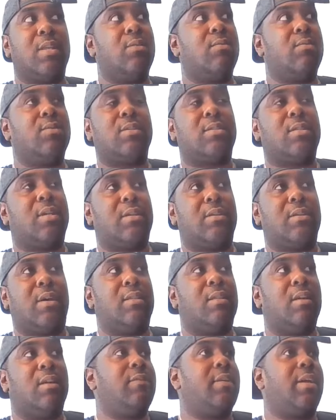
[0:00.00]
He was just like, yo, I
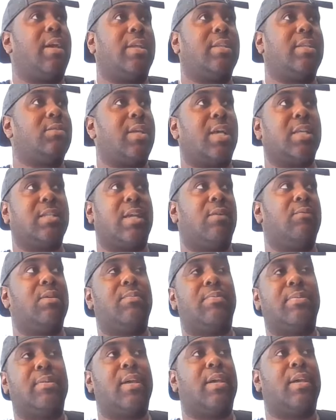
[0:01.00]
love that. That's how
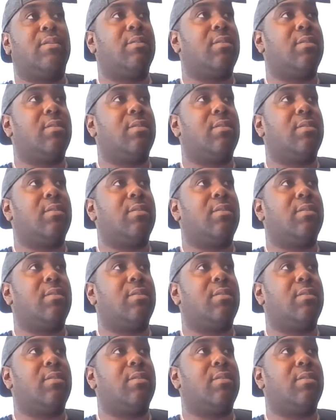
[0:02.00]
we play.